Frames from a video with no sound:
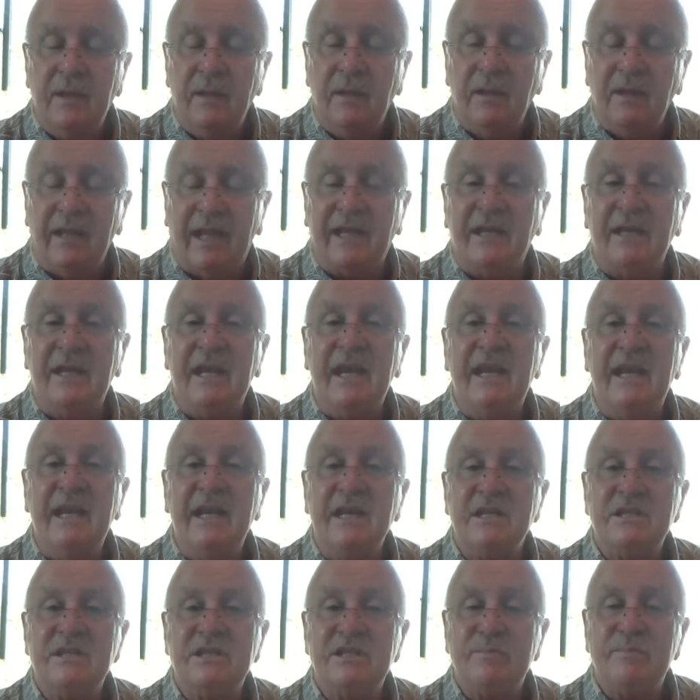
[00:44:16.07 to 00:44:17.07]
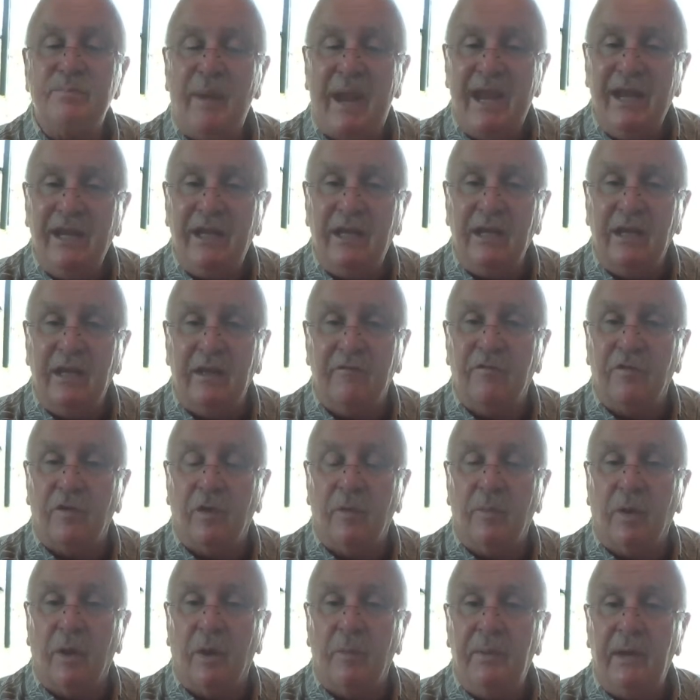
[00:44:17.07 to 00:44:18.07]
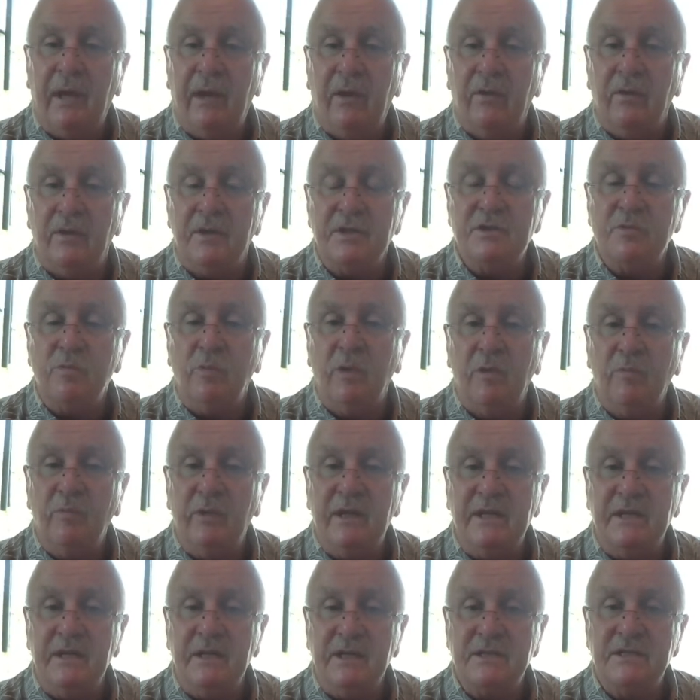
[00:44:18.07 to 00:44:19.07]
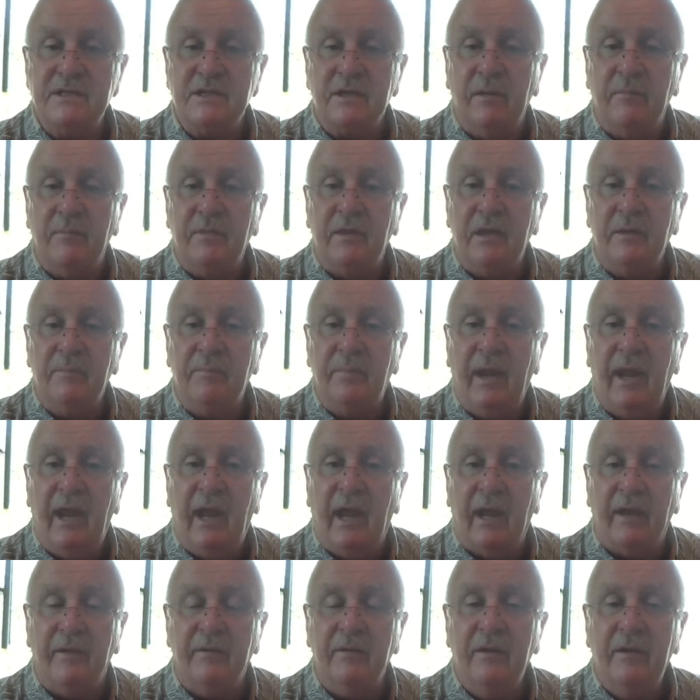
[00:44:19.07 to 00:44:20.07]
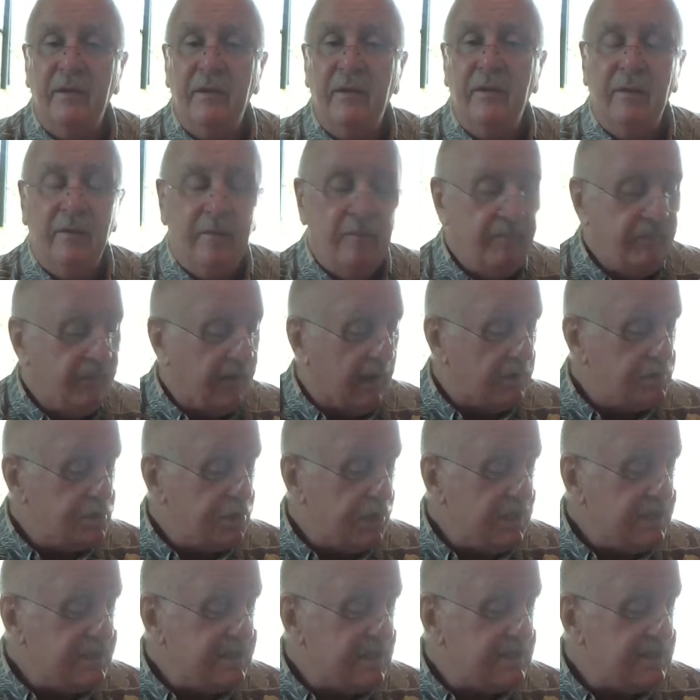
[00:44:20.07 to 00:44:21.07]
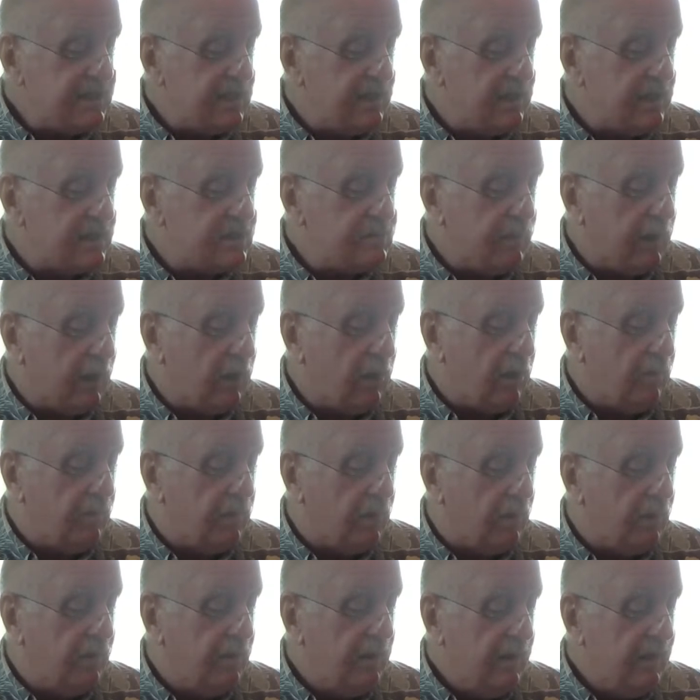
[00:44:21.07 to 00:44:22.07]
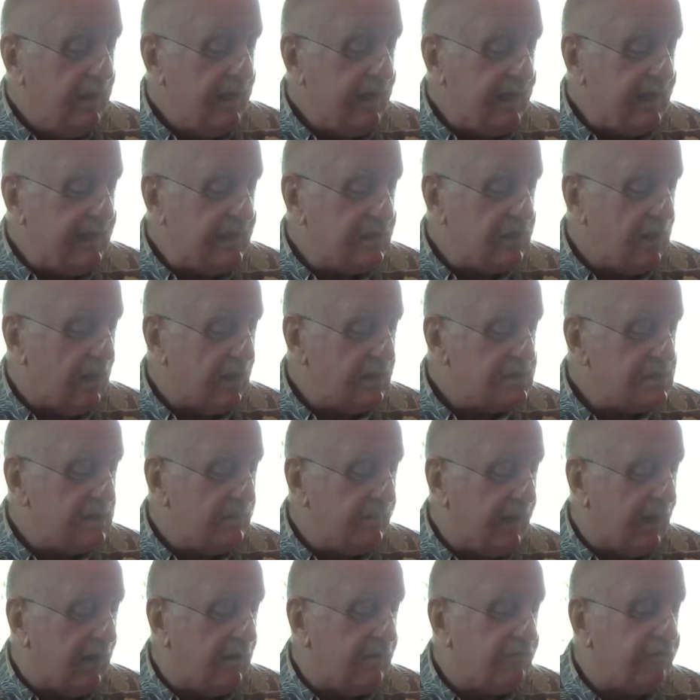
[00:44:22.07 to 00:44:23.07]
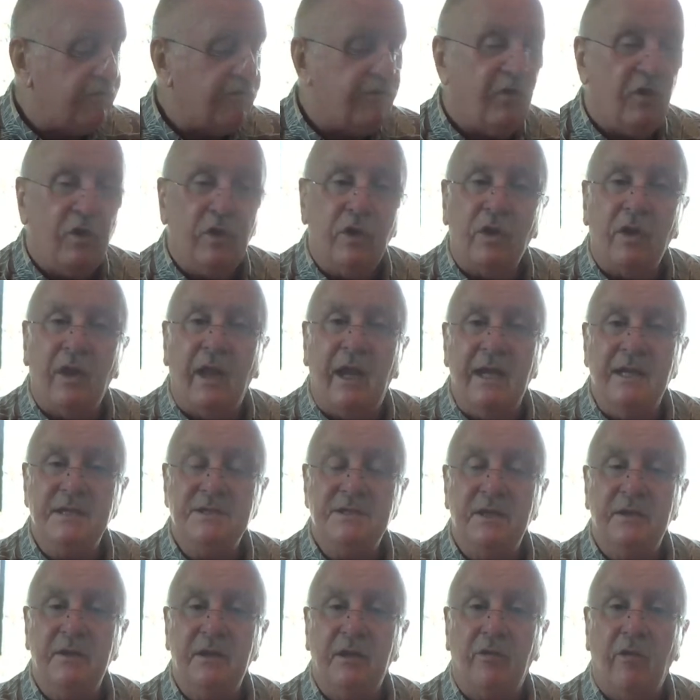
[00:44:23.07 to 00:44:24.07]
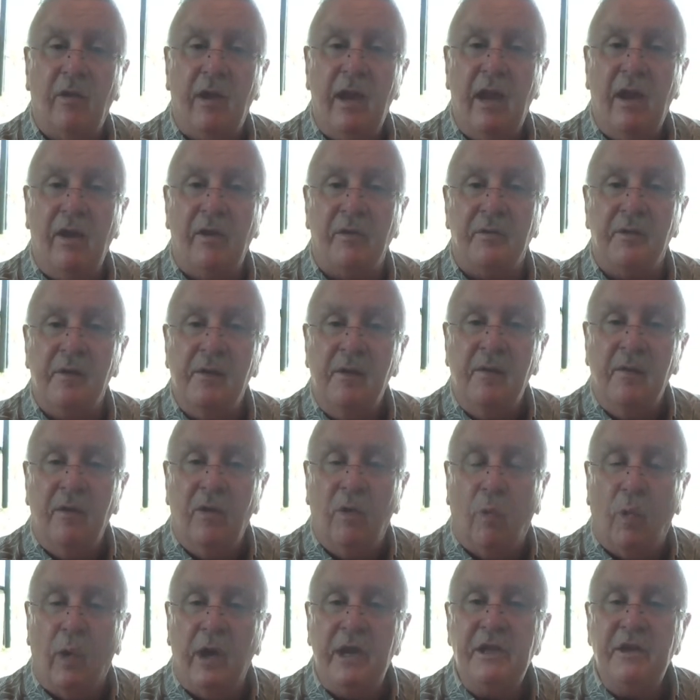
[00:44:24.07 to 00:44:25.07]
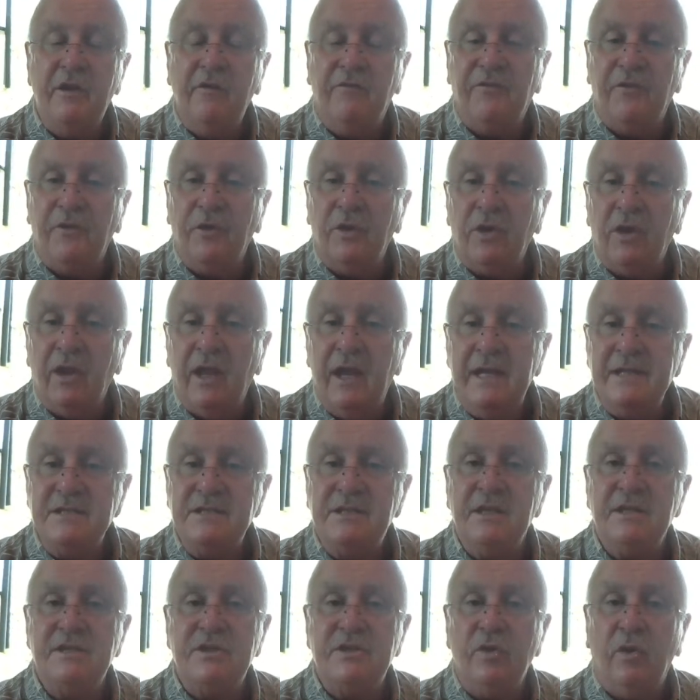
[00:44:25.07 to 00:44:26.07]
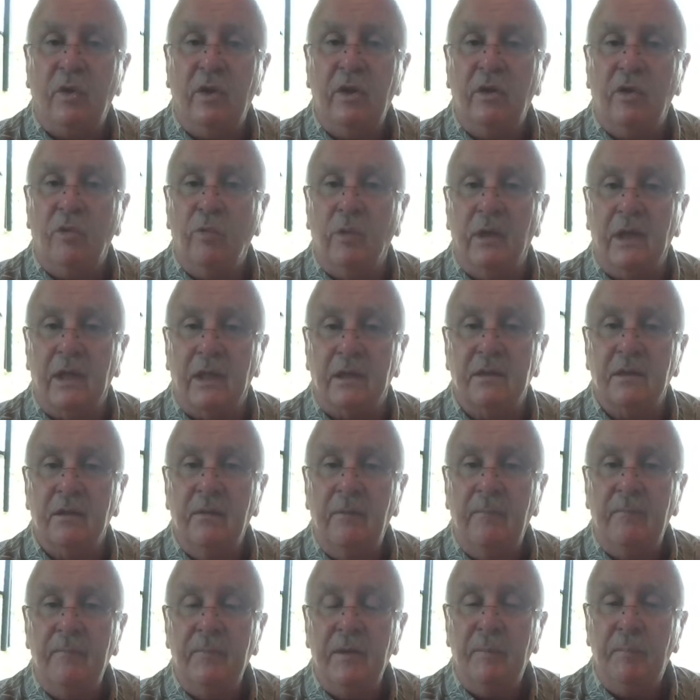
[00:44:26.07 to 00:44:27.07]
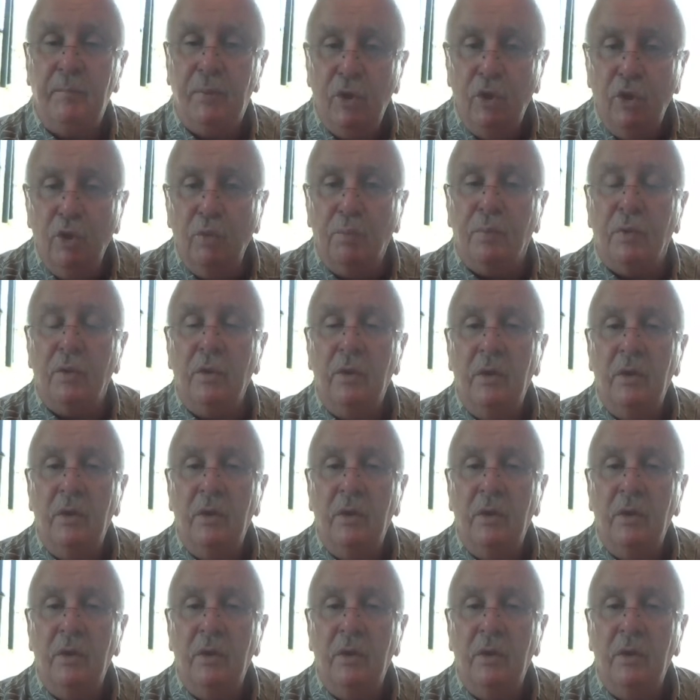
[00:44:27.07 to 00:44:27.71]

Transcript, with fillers: like getting a spanking from our parents when we did something bad. Now, Jesus in this parable, he talks about fertilizing the ground. What do you fertilize the soil with? Poop